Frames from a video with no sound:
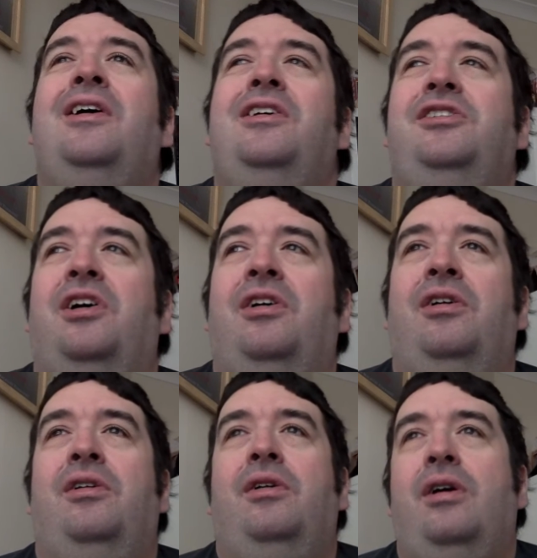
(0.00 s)

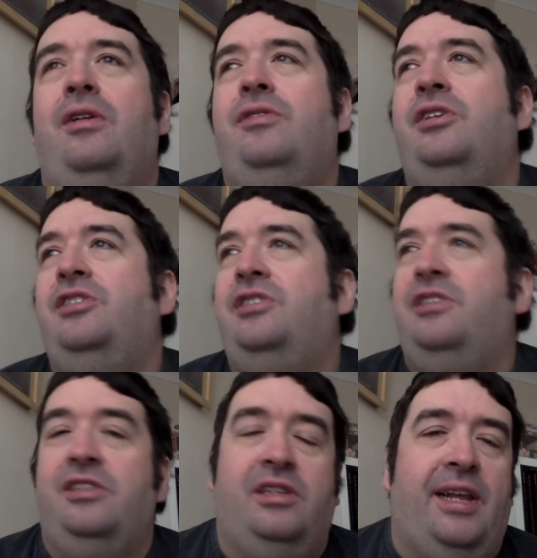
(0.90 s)
So
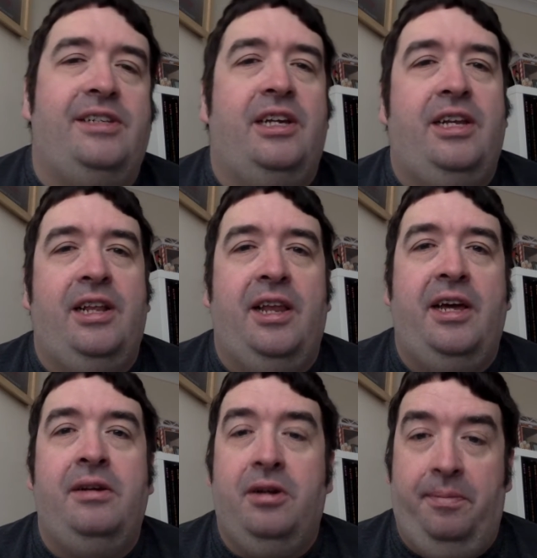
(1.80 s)
there's Leslie and
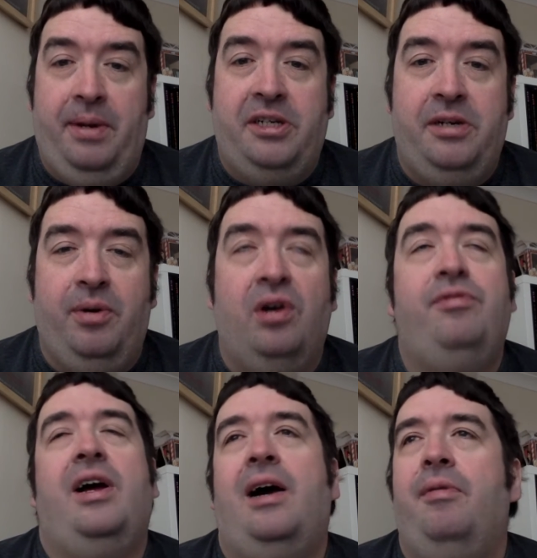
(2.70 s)
Elaine, God bless you both,
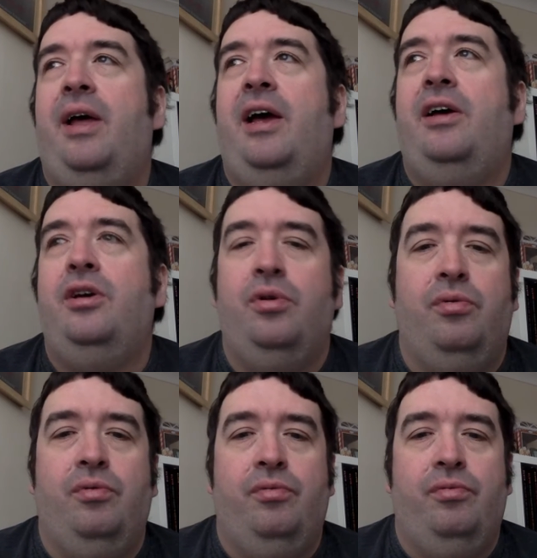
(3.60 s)
out there
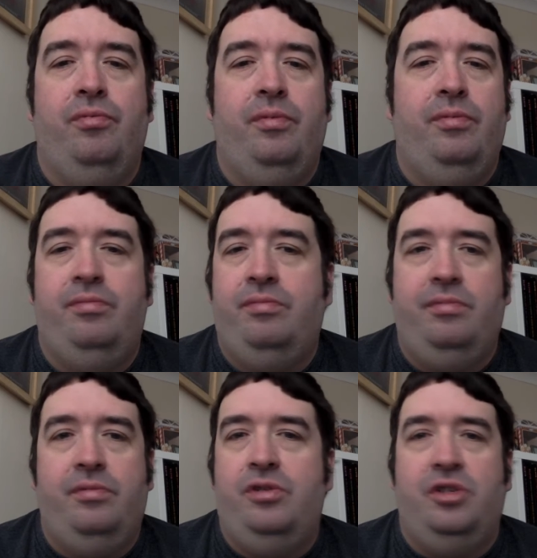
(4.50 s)
who
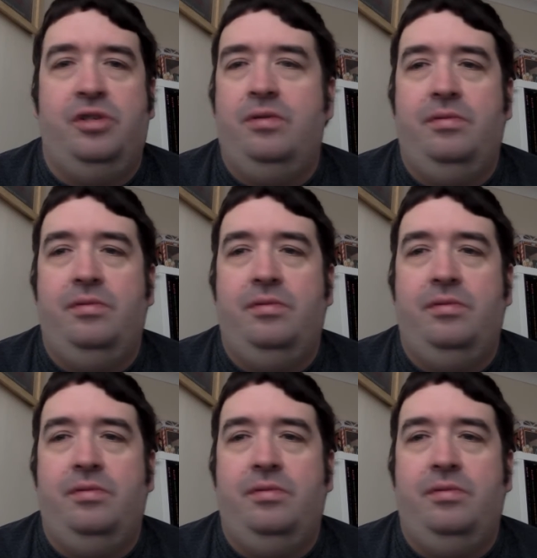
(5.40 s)
just